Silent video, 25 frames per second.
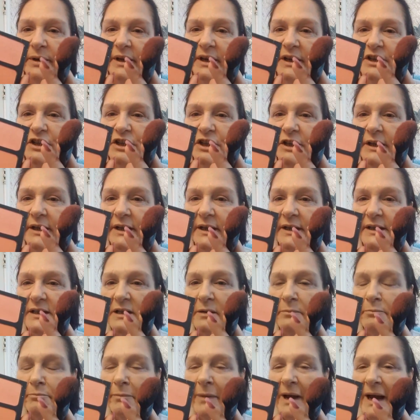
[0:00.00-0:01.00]
Peachy is
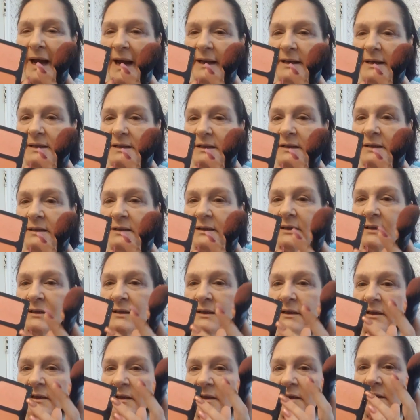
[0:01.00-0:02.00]
a matte.
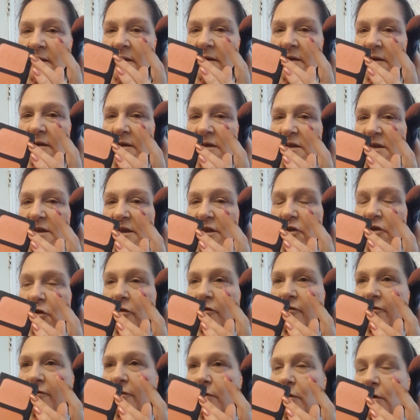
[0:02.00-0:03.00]

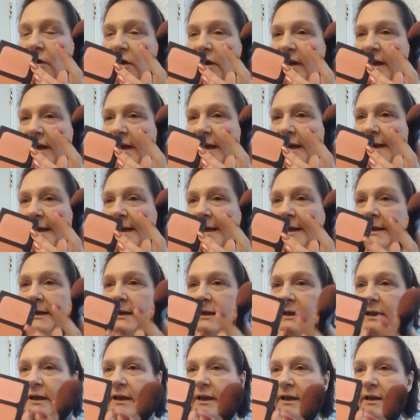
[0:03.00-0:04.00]
04
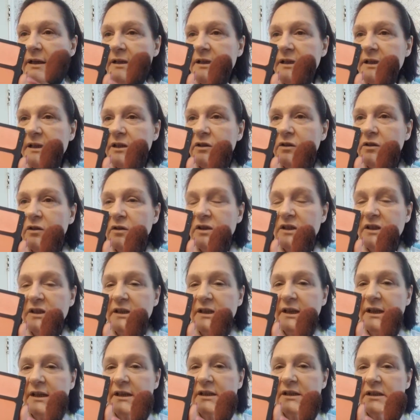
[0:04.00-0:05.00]
Keen and
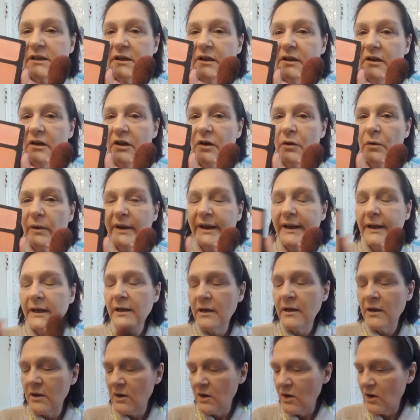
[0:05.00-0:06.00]
06 Glowing
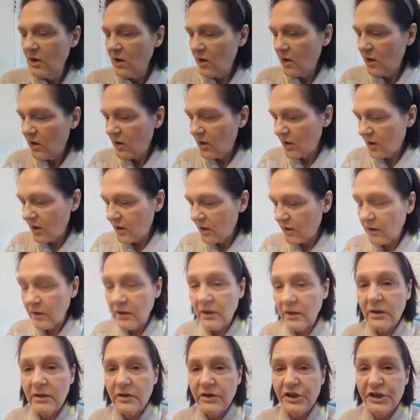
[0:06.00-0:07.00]
are
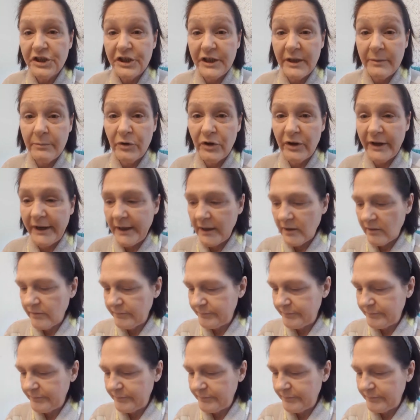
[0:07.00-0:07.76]
shimmery.